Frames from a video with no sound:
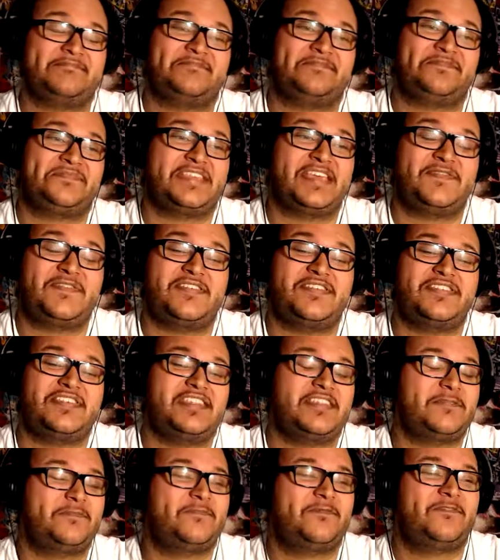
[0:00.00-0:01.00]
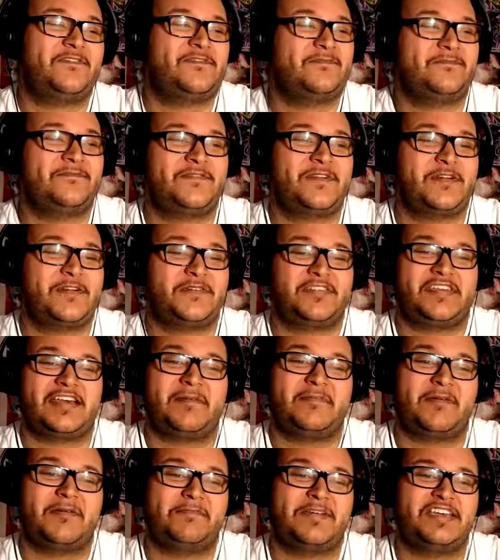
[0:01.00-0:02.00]
if you see the first
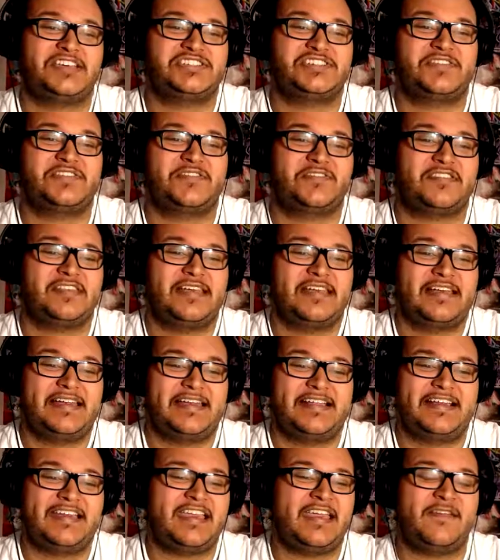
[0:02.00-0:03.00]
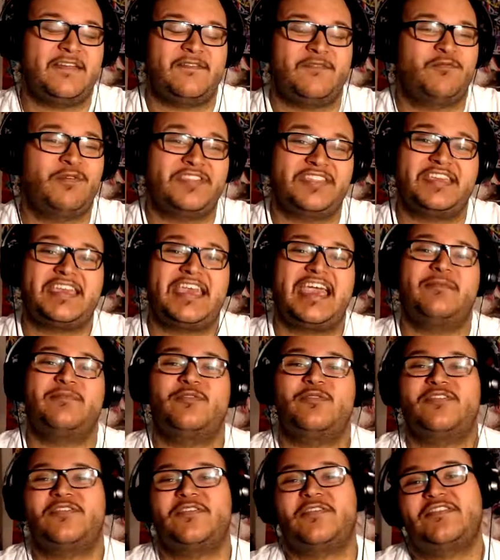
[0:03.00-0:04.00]
couple pictures, when the camera
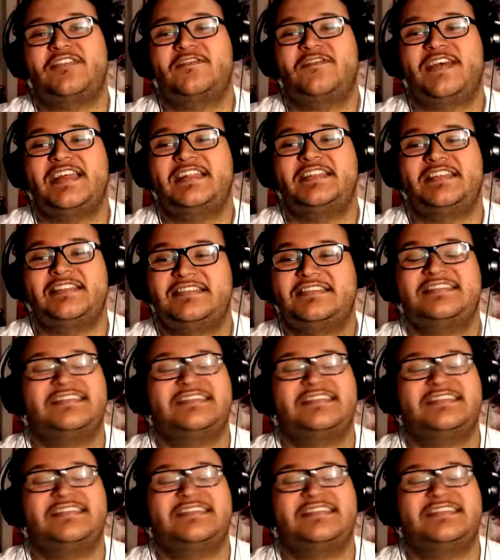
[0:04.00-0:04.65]
was first invented,